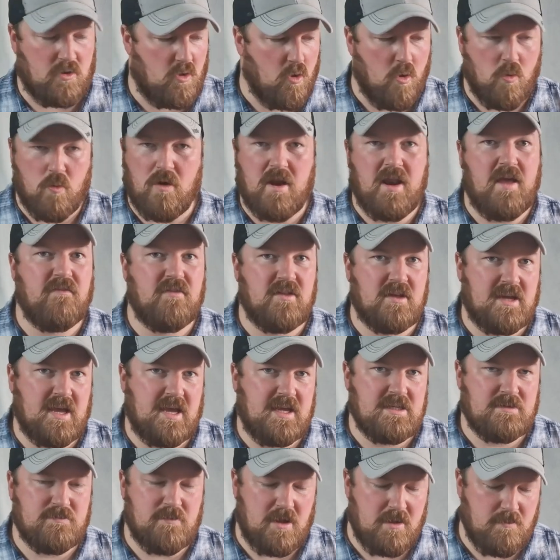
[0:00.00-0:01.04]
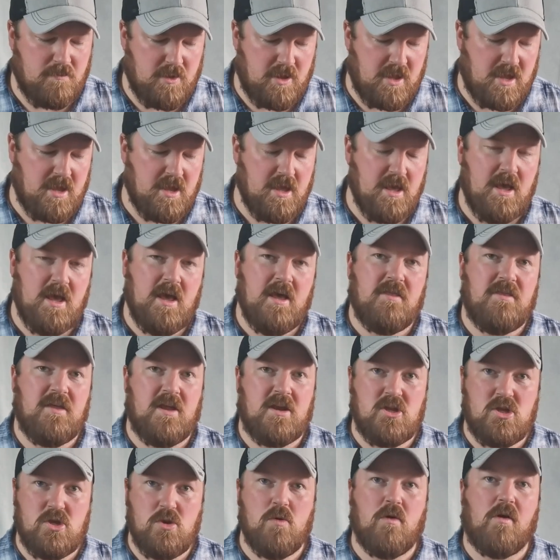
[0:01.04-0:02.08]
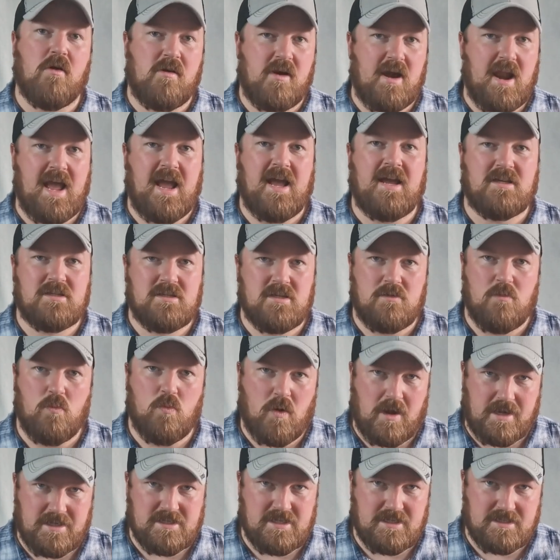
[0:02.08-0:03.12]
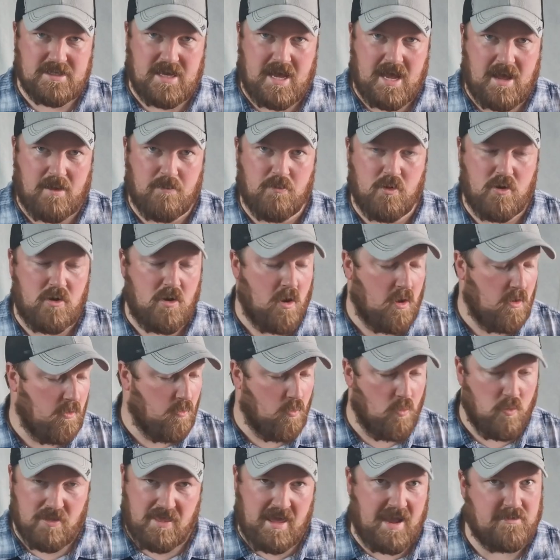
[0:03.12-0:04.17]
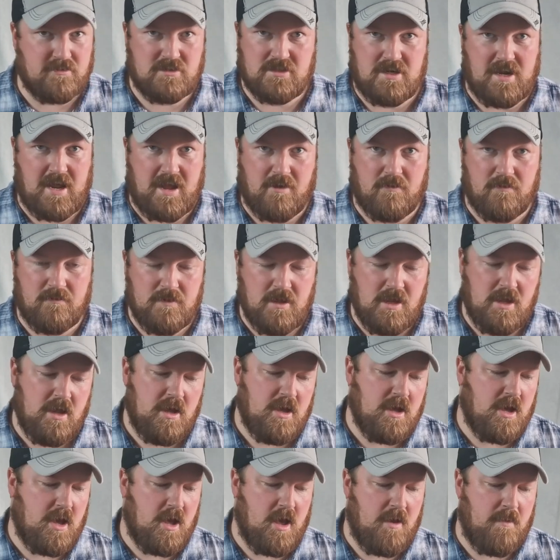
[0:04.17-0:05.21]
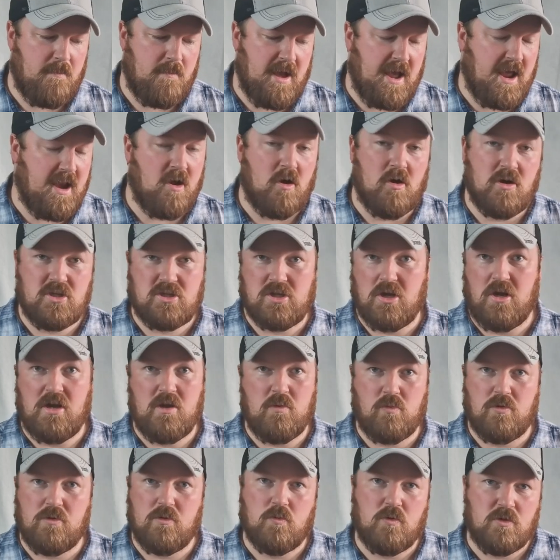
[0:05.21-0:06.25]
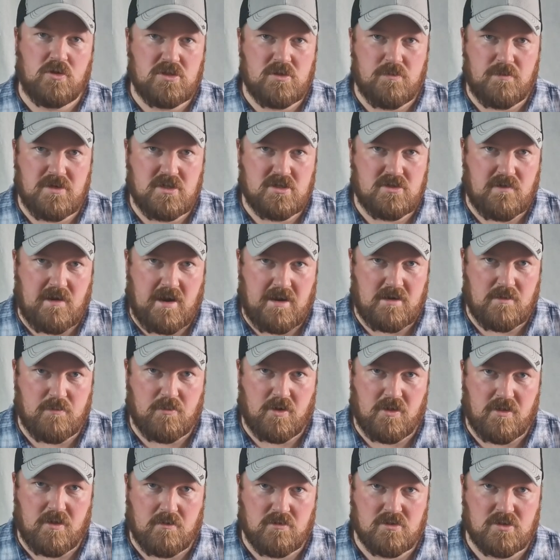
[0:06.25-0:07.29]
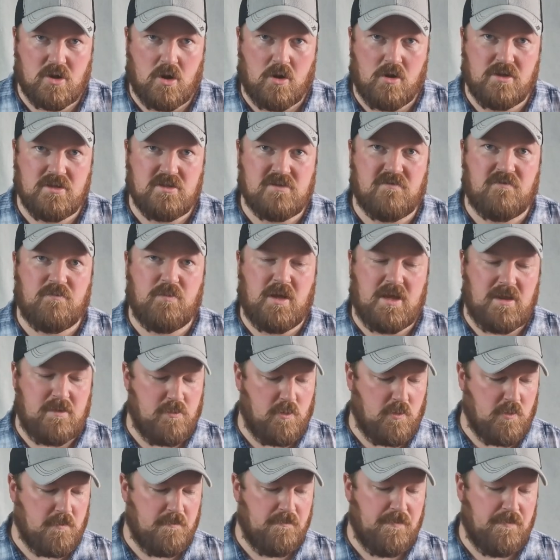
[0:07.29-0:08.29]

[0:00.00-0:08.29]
or whatever the case may be, then you are an accident waiting to happen, without a doubt. And I certainly wouldn't want to be surrounded by those kinds of people.